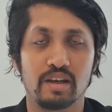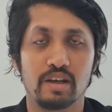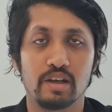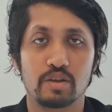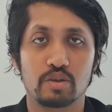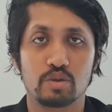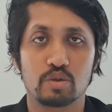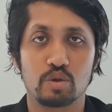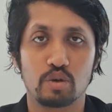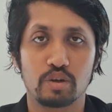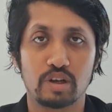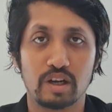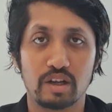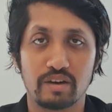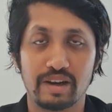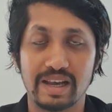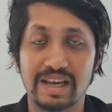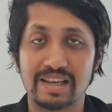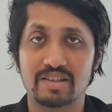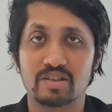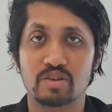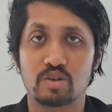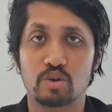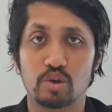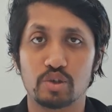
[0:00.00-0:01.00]
So now
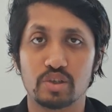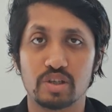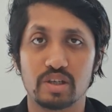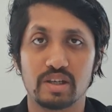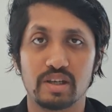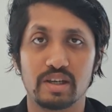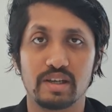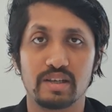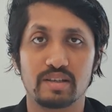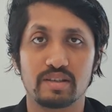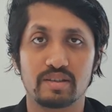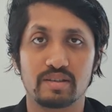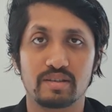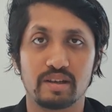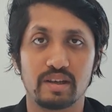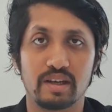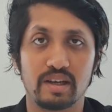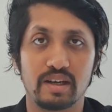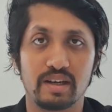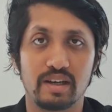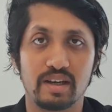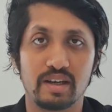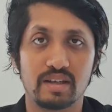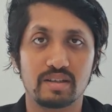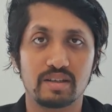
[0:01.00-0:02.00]
next question is,
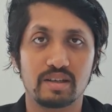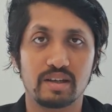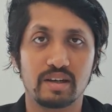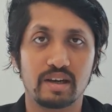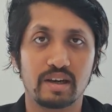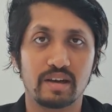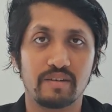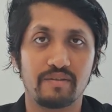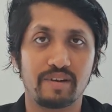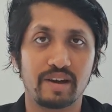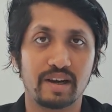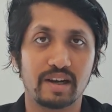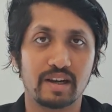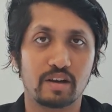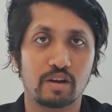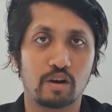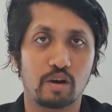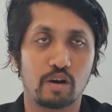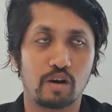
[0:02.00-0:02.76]
does it affect